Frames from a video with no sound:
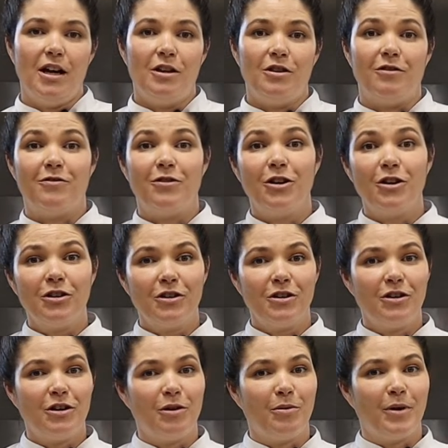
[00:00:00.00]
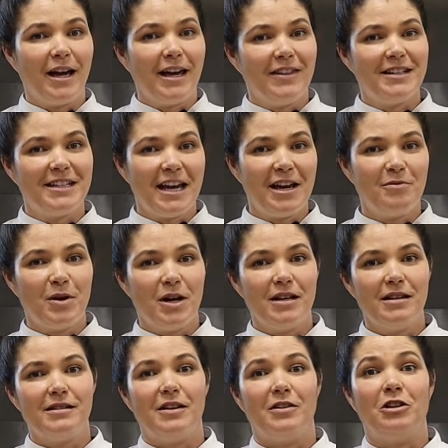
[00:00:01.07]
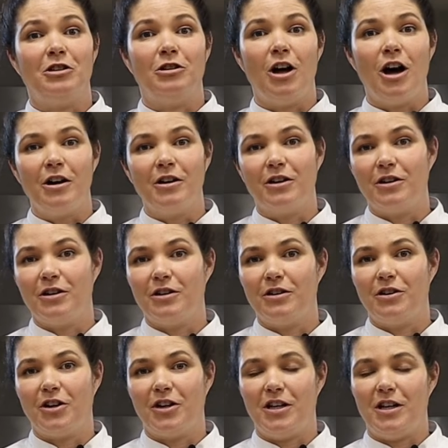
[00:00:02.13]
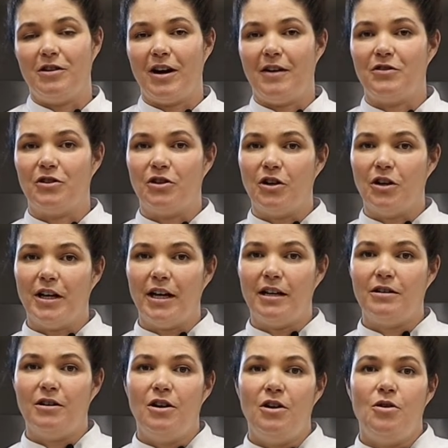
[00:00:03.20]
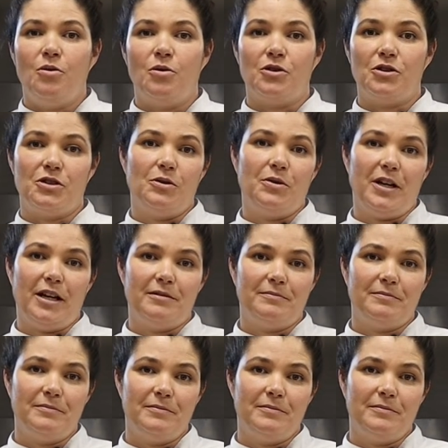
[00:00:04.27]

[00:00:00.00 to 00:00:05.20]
The further away the date was, the longer you're going to either have to cook it or soak it.